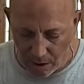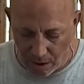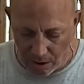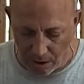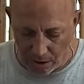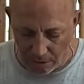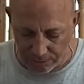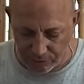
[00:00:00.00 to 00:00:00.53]

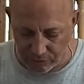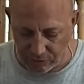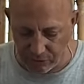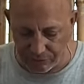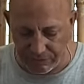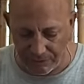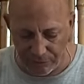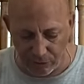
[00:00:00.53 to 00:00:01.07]
So it's a
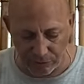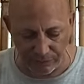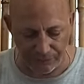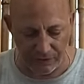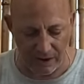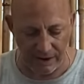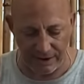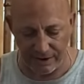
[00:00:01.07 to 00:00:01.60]
little difficult to
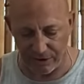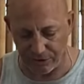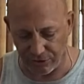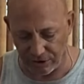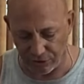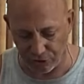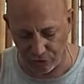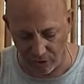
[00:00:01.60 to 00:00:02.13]
find any
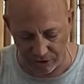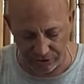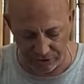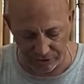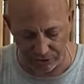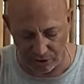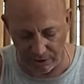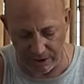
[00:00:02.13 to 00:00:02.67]

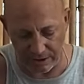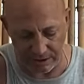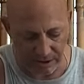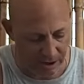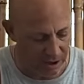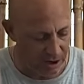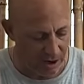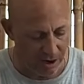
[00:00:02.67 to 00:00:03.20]
instructions on it.
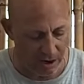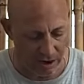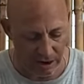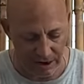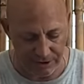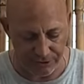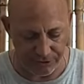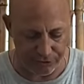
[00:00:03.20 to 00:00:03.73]

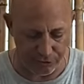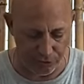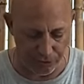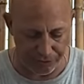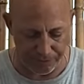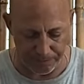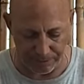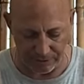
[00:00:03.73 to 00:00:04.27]
I do
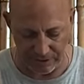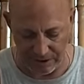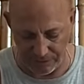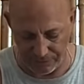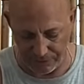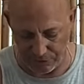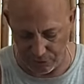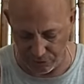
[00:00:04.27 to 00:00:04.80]

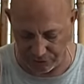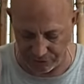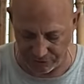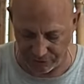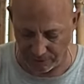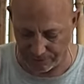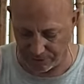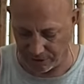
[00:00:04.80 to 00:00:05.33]
believe that
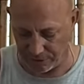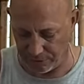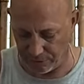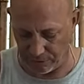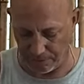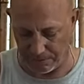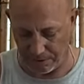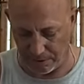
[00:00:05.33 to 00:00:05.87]
YuhsinSump's gonna do a
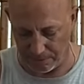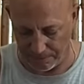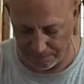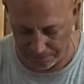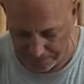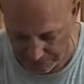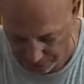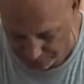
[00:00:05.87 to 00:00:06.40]
little bit of
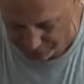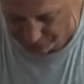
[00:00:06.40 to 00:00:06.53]
better